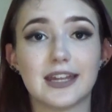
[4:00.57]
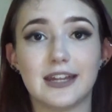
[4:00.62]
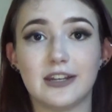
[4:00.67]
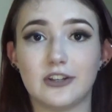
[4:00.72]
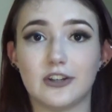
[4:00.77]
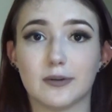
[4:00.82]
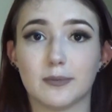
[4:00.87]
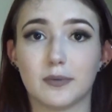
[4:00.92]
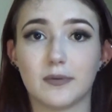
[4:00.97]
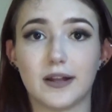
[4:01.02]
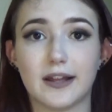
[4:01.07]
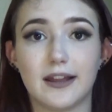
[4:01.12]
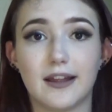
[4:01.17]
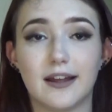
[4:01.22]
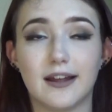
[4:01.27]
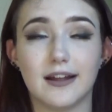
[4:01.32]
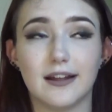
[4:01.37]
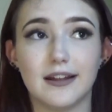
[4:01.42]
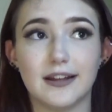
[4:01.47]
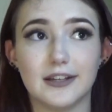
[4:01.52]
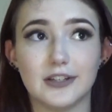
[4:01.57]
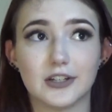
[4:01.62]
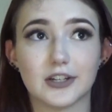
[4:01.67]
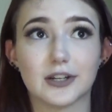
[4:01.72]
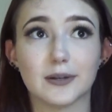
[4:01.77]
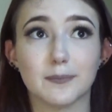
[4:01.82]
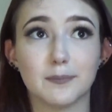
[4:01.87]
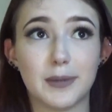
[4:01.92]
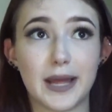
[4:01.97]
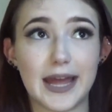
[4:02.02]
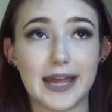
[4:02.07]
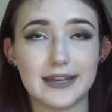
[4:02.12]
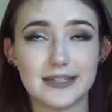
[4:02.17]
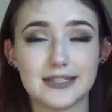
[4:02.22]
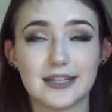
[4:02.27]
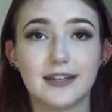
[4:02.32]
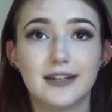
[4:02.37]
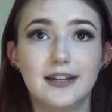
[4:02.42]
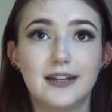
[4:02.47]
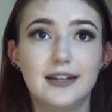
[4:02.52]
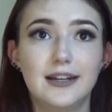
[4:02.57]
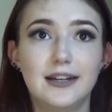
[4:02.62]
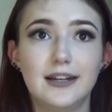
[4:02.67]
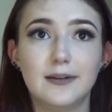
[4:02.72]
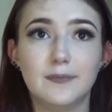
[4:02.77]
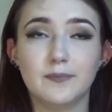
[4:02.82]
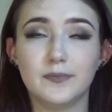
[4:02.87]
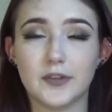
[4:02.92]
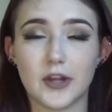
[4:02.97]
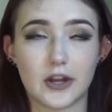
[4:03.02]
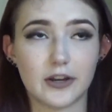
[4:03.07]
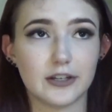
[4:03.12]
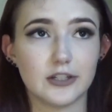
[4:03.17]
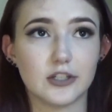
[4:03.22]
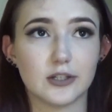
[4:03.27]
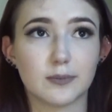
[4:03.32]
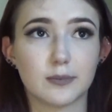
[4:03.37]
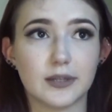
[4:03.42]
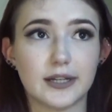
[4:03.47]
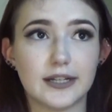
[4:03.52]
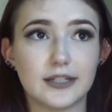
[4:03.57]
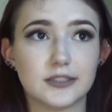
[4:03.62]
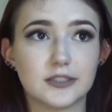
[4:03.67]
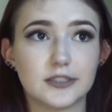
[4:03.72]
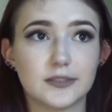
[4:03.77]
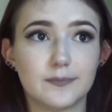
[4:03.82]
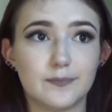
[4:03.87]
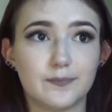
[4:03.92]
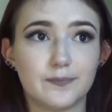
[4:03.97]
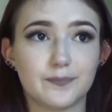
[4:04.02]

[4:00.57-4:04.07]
in your pet, not in your plant.